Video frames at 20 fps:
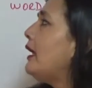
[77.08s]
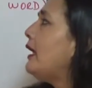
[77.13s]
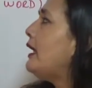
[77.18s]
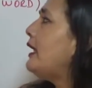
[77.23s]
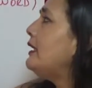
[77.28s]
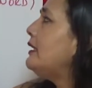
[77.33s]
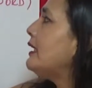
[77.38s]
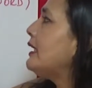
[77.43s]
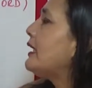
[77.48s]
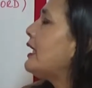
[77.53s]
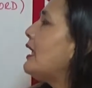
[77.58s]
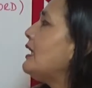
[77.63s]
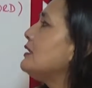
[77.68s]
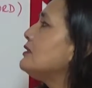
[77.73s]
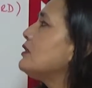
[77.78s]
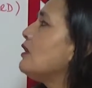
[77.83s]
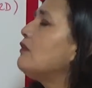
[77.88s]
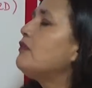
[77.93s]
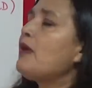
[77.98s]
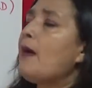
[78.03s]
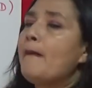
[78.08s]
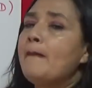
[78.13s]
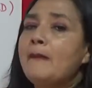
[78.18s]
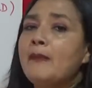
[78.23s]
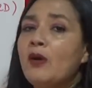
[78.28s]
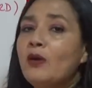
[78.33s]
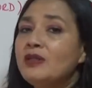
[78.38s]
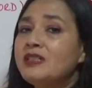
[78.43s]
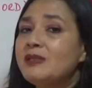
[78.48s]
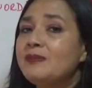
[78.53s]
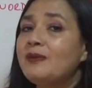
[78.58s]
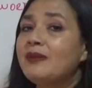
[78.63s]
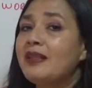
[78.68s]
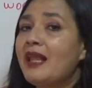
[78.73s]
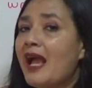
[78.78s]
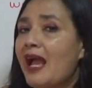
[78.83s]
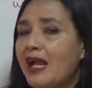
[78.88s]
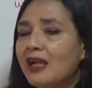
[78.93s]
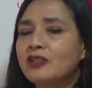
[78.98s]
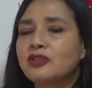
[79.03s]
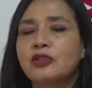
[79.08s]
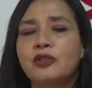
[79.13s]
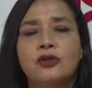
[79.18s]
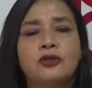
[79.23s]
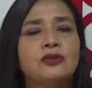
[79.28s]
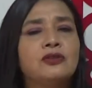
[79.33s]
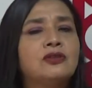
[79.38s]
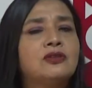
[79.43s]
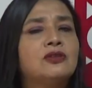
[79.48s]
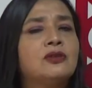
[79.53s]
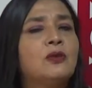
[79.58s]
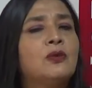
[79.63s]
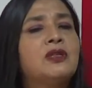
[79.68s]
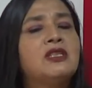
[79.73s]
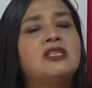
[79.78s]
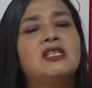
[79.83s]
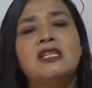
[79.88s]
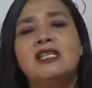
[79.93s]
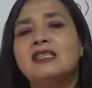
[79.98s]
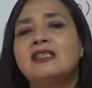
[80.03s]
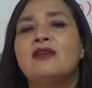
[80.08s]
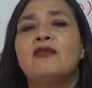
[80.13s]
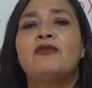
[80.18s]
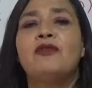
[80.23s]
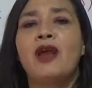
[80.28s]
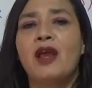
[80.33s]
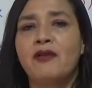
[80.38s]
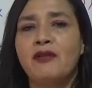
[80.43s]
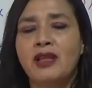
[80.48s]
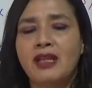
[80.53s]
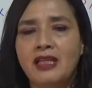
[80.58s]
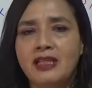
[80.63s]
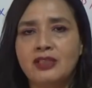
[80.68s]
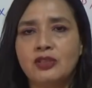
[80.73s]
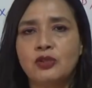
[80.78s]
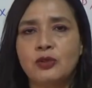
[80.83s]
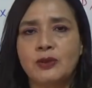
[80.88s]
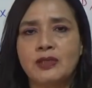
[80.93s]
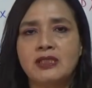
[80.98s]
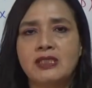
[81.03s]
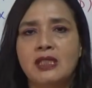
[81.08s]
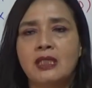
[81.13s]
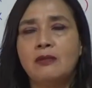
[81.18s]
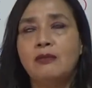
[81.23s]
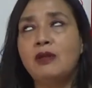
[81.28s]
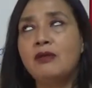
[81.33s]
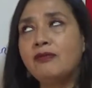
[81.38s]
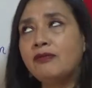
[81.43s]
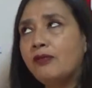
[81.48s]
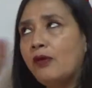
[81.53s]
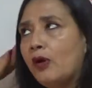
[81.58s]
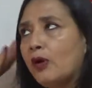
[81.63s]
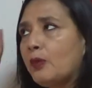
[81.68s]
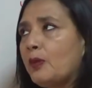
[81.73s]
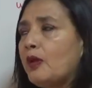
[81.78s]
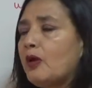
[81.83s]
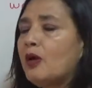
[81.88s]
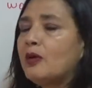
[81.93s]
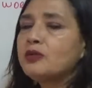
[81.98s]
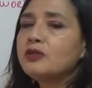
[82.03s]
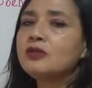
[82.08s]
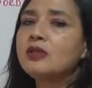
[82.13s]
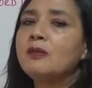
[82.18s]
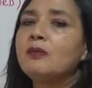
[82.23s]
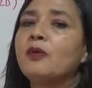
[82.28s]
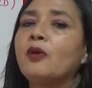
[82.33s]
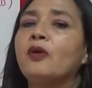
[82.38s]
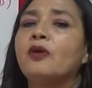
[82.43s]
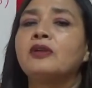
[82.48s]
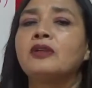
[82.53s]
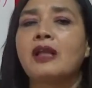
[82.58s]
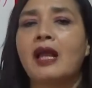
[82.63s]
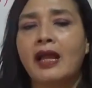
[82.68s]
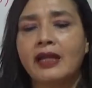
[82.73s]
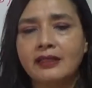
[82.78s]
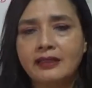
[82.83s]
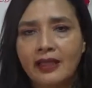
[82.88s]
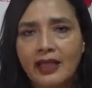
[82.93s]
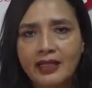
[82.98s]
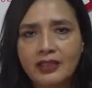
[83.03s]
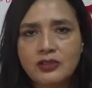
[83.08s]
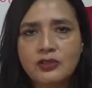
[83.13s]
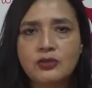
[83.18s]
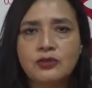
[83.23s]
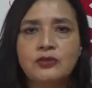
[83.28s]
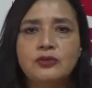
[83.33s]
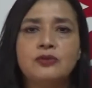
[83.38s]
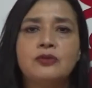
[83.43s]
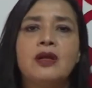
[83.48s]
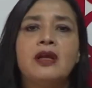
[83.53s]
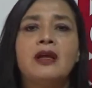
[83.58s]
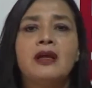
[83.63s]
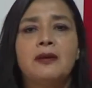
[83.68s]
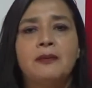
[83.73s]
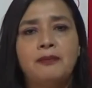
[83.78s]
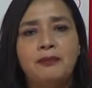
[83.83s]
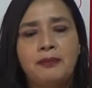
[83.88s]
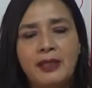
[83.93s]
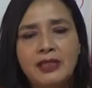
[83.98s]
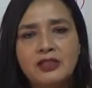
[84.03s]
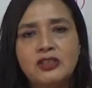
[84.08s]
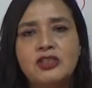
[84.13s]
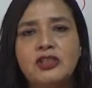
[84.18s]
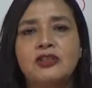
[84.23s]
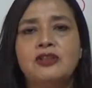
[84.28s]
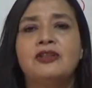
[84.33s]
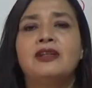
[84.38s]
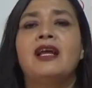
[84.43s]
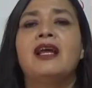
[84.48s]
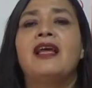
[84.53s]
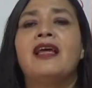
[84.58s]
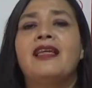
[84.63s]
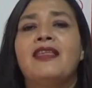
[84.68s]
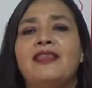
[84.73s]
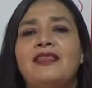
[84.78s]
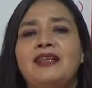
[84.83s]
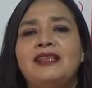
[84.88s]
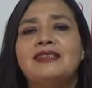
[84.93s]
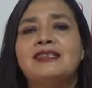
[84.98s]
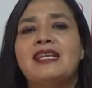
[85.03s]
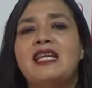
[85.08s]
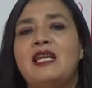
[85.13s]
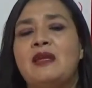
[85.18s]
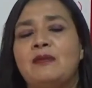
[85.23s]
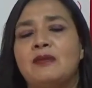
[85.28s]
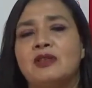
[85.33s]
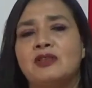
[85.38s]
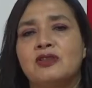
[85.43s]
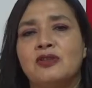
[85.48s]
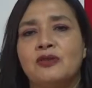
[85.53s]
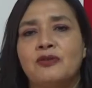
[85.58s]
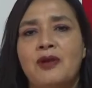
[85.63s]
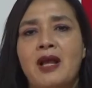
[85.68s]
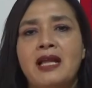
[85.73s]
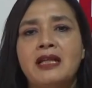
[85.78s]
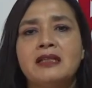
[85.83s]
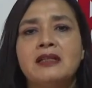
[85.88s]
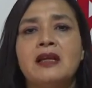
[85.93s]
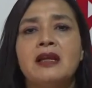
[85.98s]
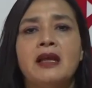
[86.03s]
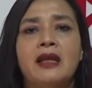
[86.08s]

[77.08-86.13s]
In the case of multiple actions, which is very interesting, before we go to the board, I'd like to picture this image, all right?